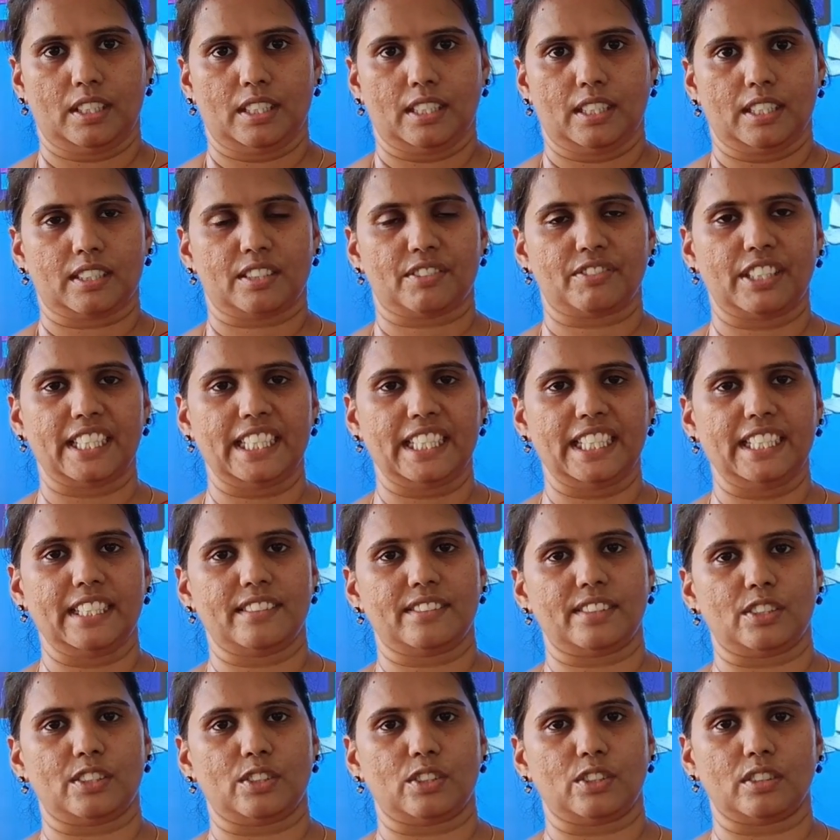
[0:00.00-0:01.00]
It's very
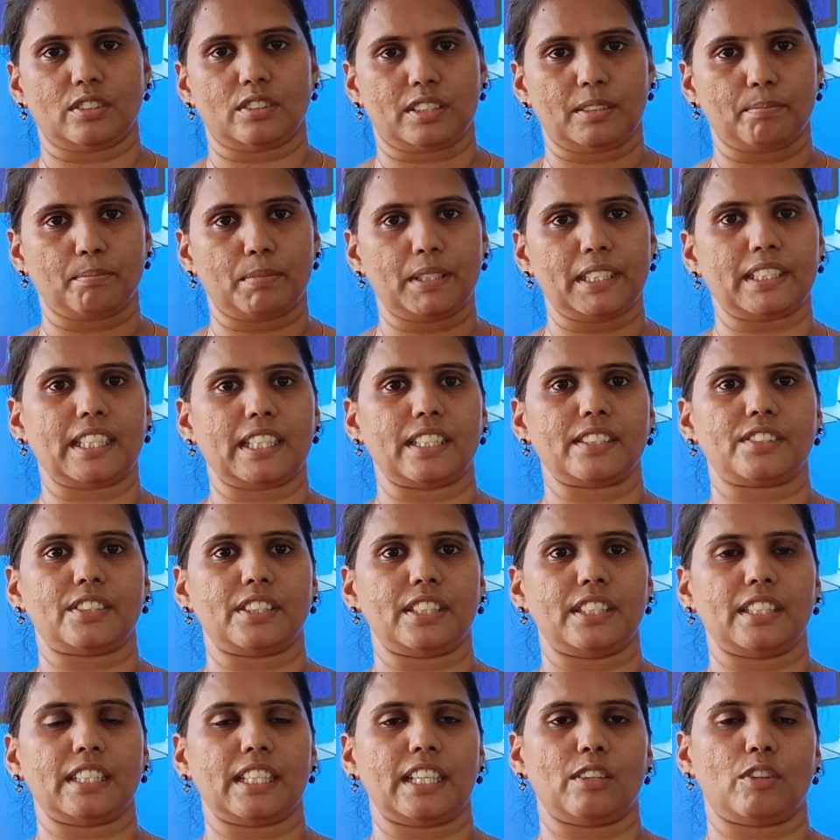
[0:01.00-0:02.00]
easy, simply
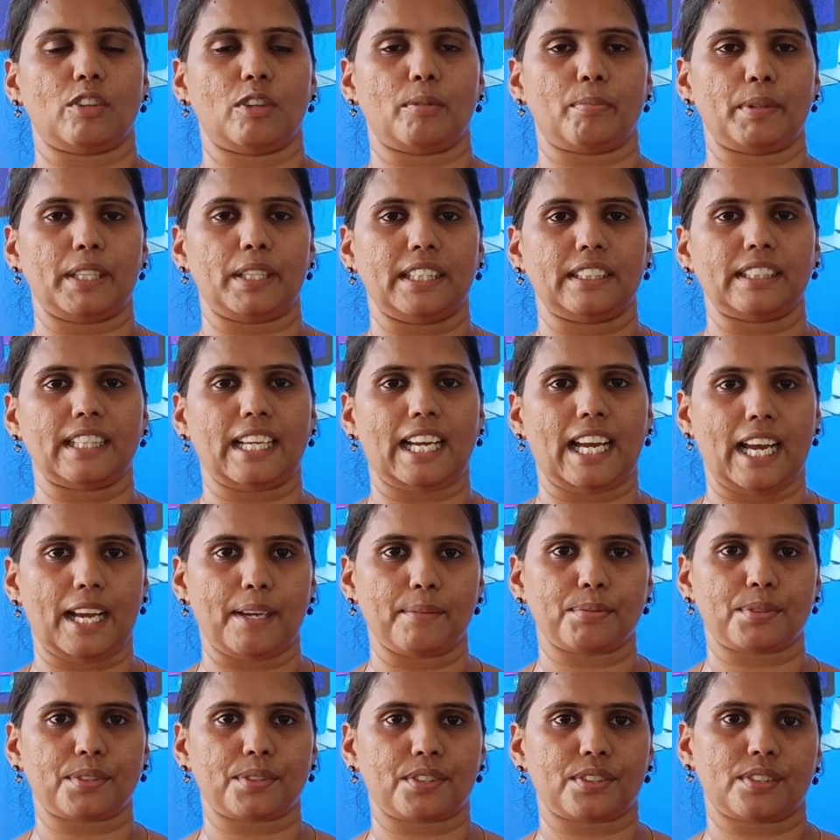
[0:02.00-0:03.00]
touching and opening the
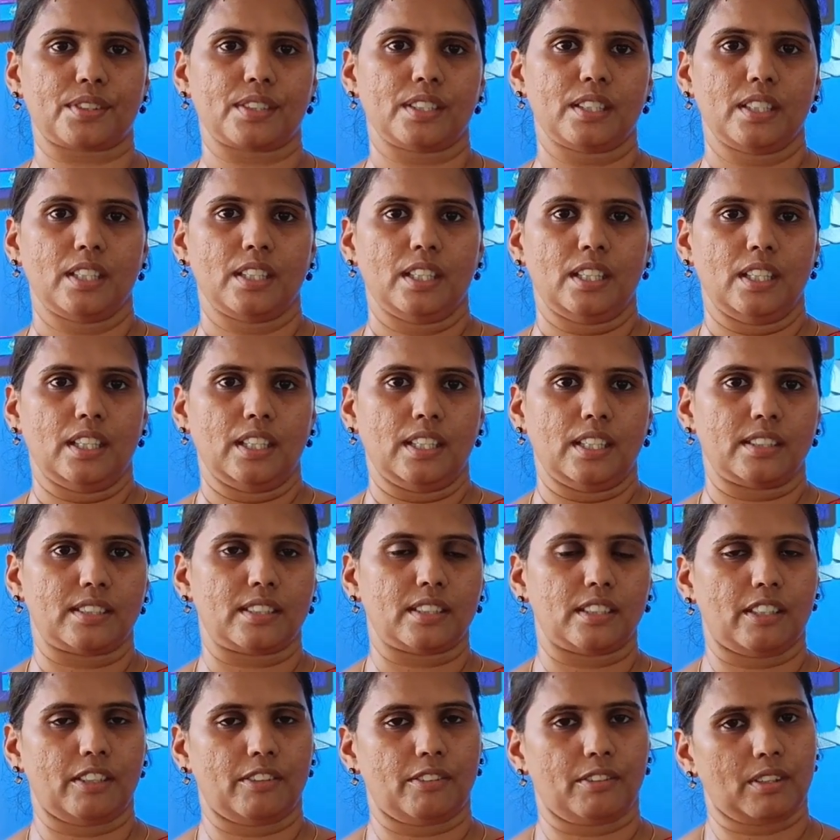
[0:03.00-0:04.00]
apps.
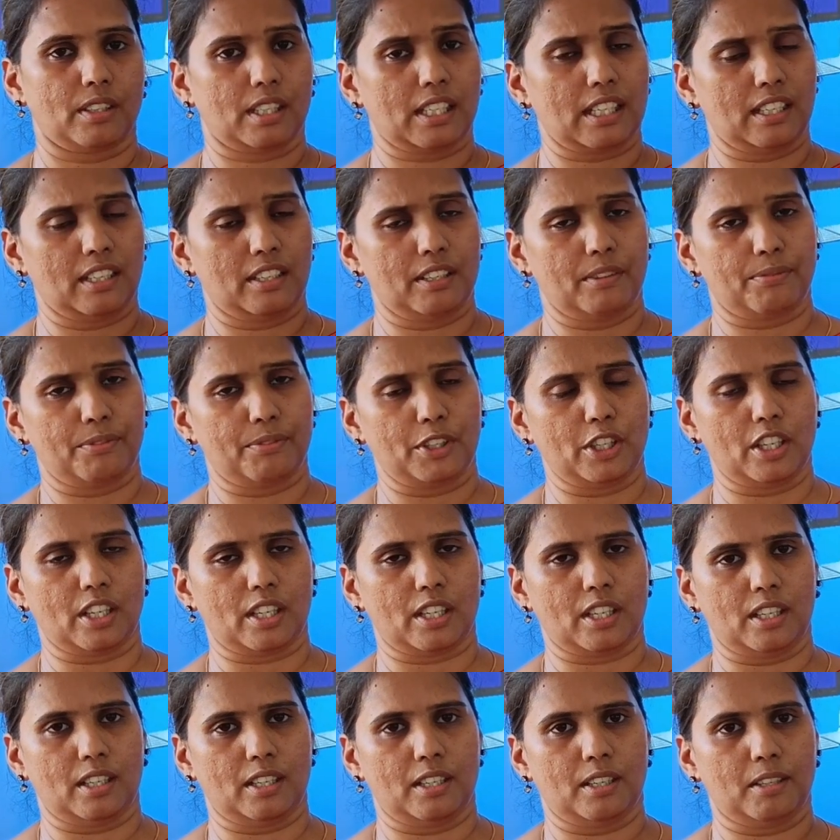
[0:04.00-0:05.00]
So if you
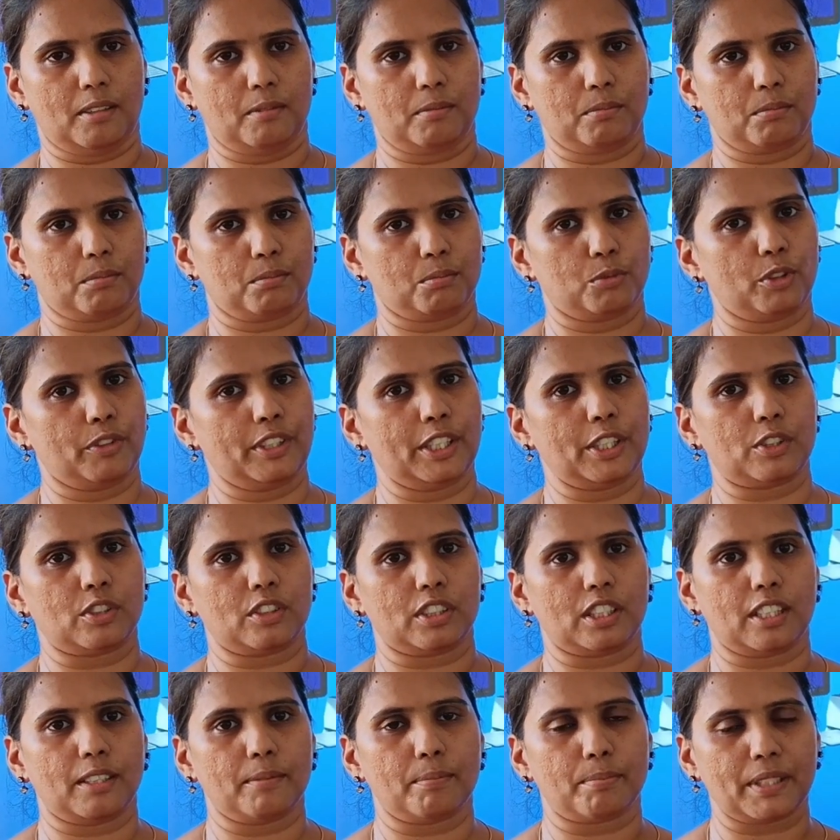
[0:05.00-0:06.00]
are moving to
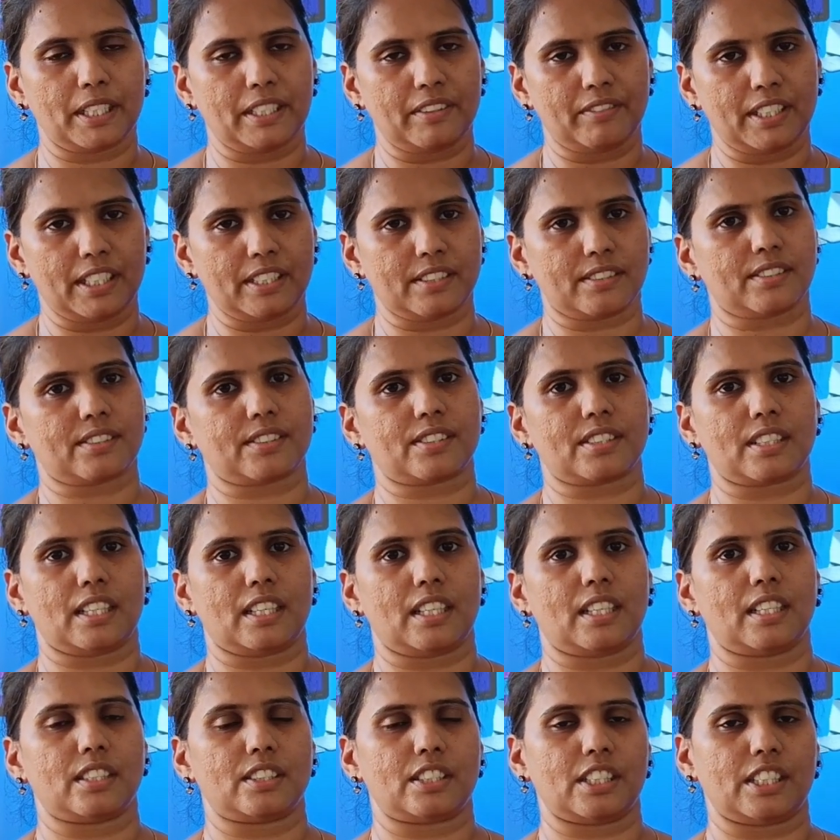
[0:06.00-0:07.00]
the previous
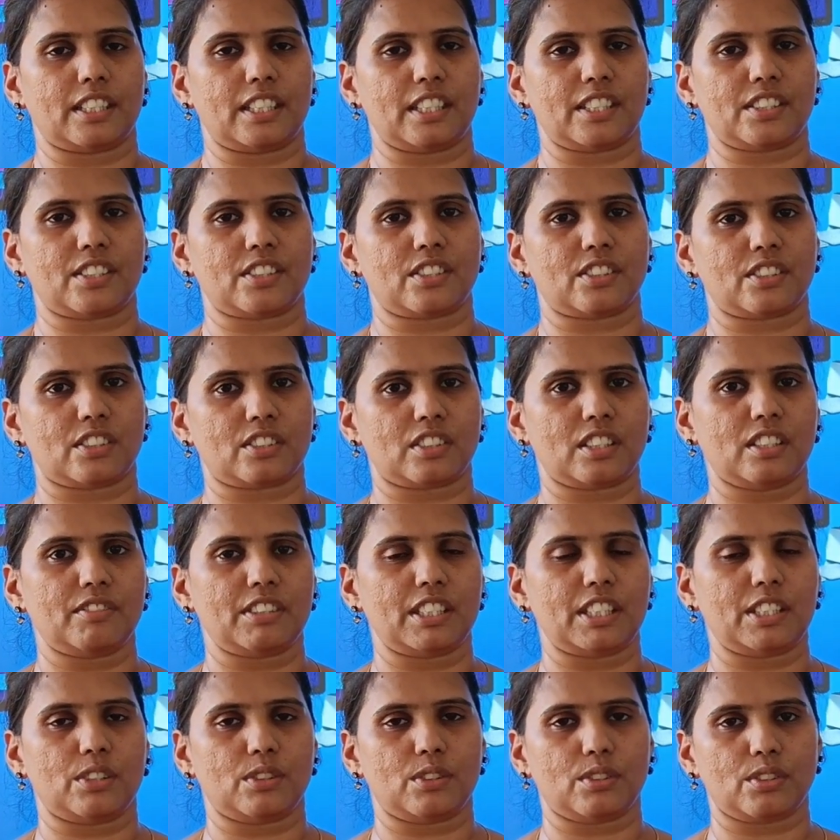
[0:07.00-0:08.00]
generation,
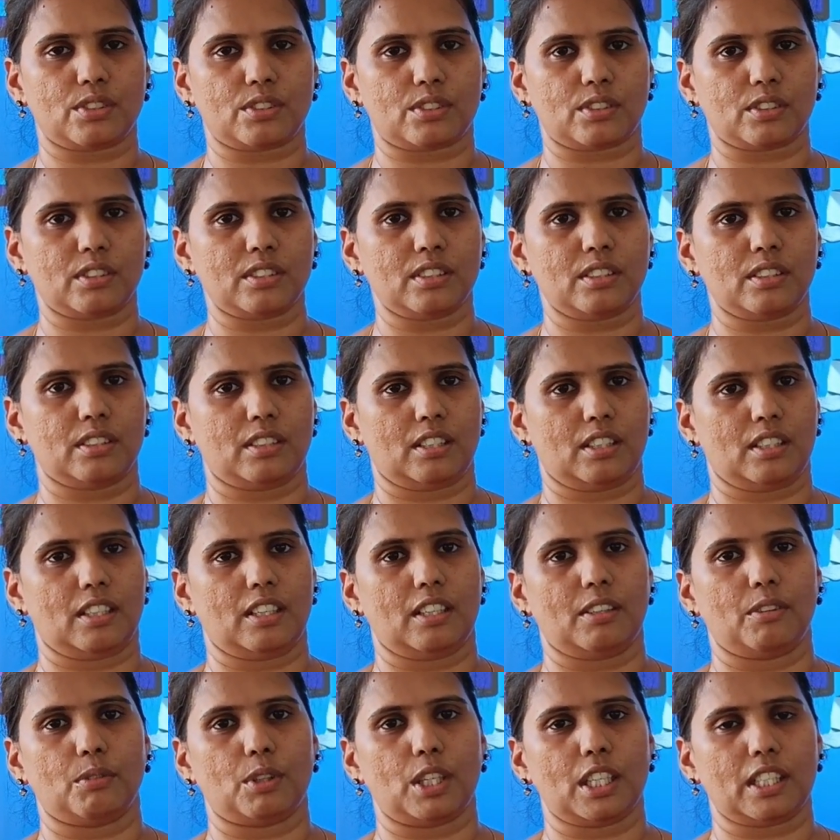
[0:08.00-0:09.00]
we used to
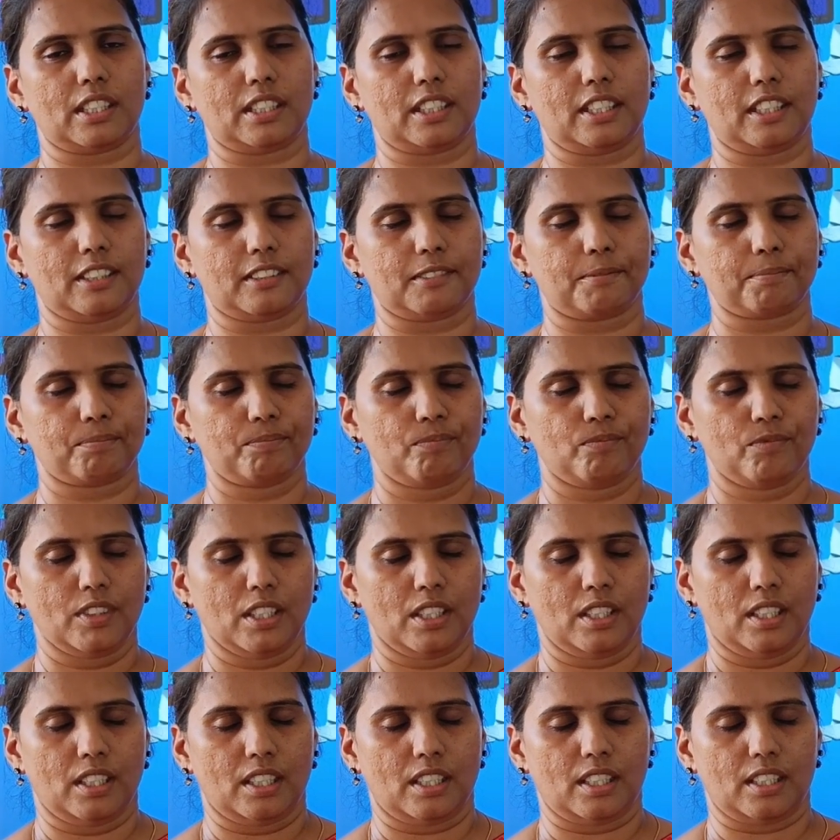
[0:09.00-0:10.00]
what are the
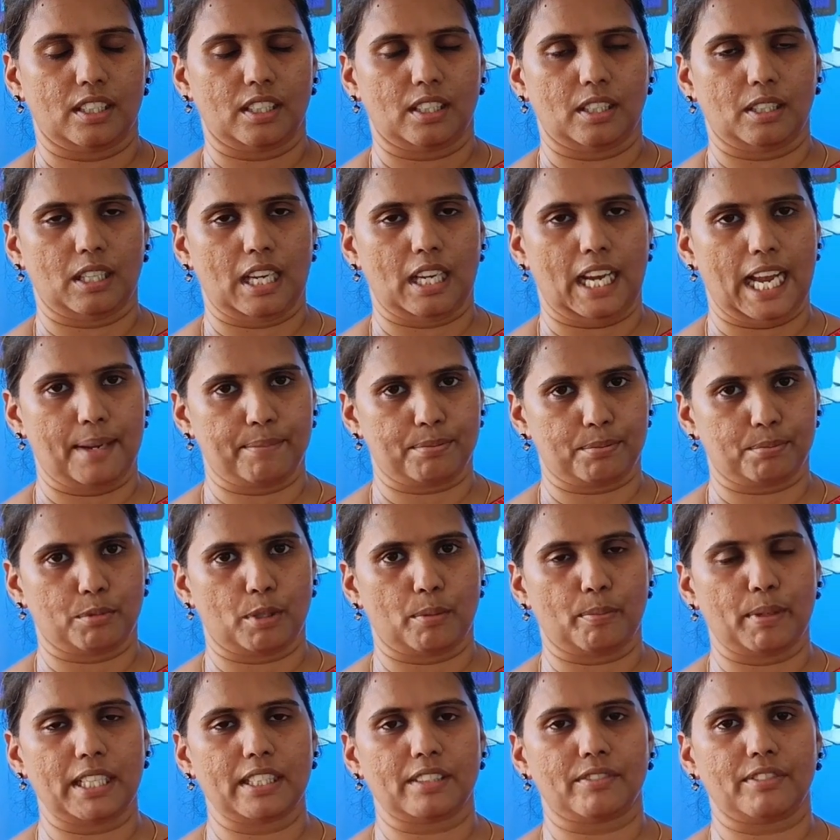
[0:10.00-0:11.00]
app
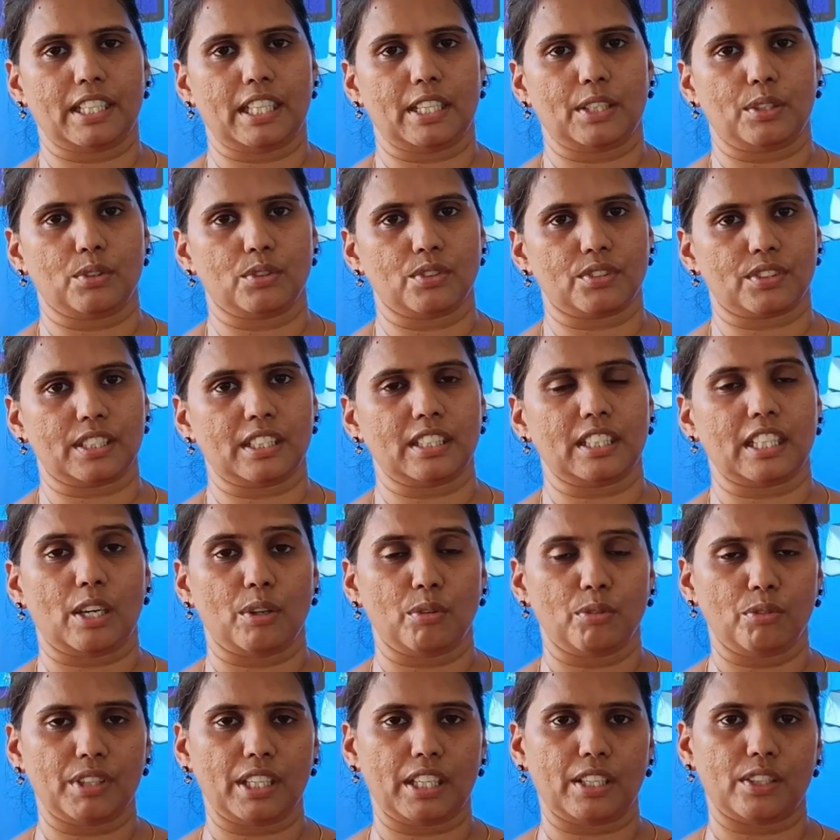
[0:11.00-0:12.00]
mobile we are using.
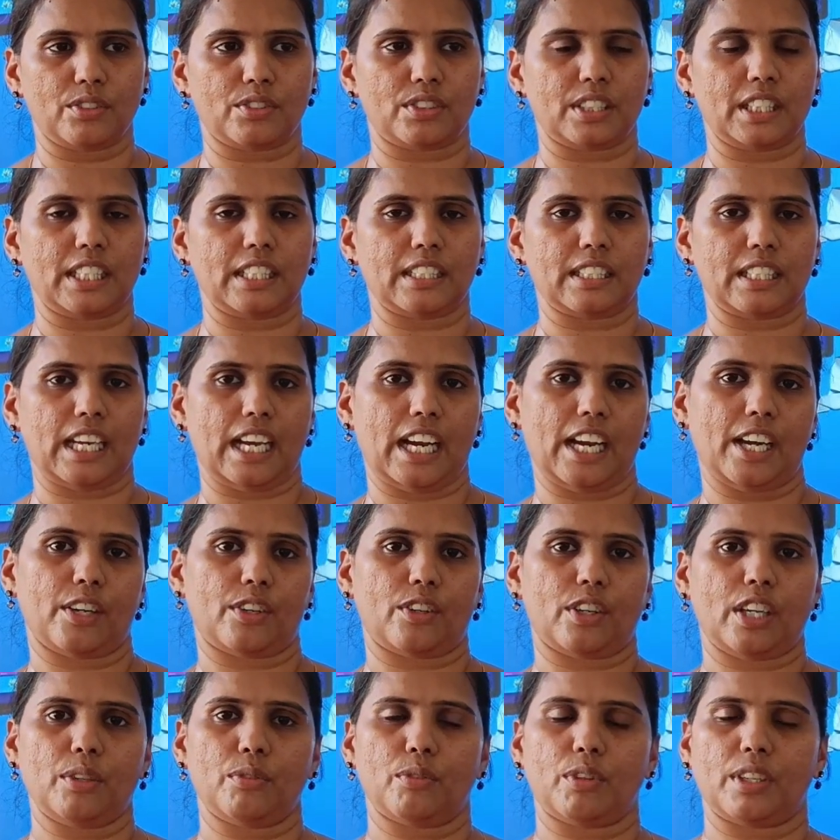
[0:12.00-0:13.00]
Now we are using in the
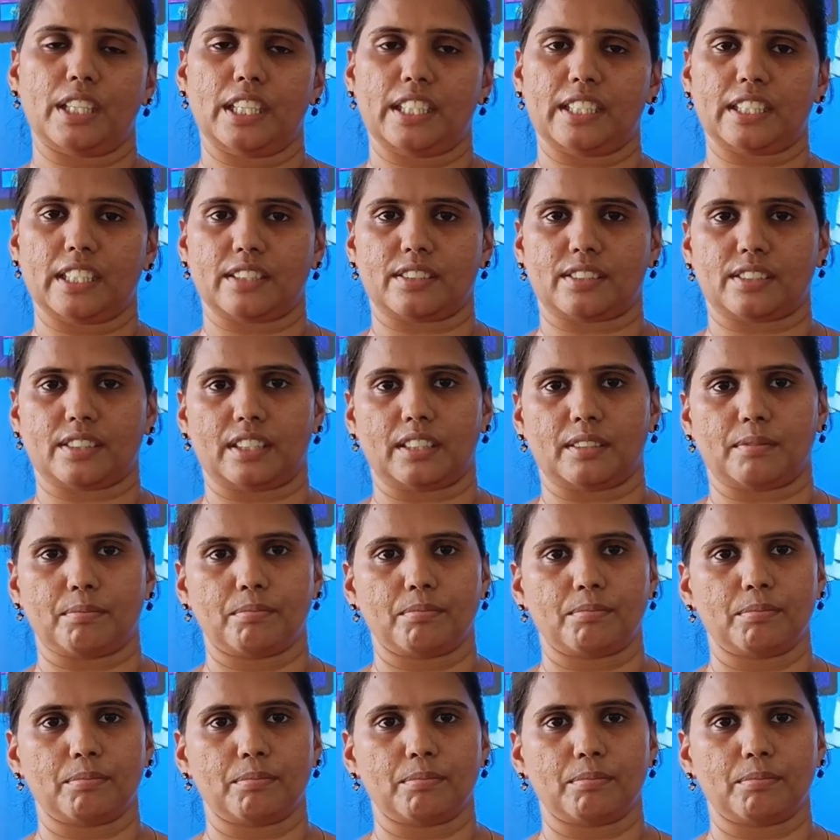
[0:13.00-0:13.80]
Android only touchscreen.